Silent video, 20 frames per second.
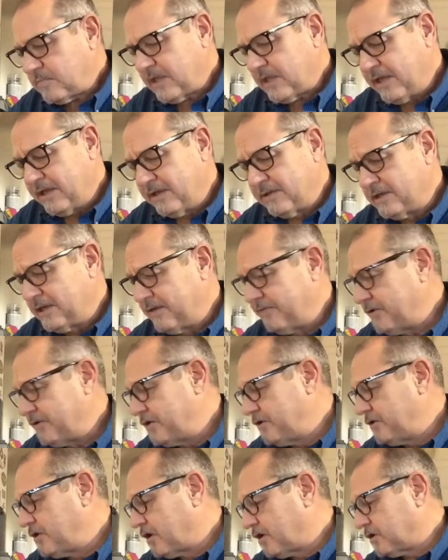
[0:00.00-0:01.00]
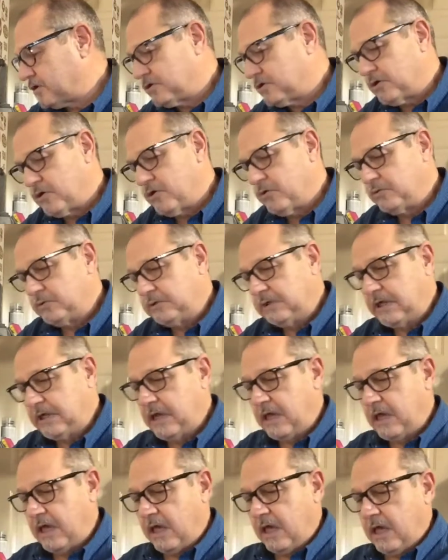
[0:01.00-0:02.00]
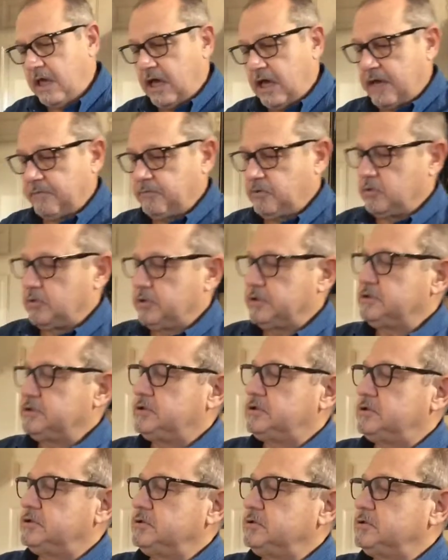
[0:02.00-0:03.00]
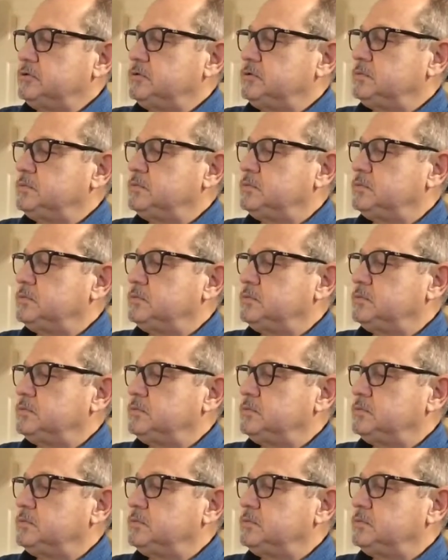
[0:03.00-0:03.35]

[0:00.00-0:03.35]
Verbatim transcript: It'll give it a dark tone. I'm going to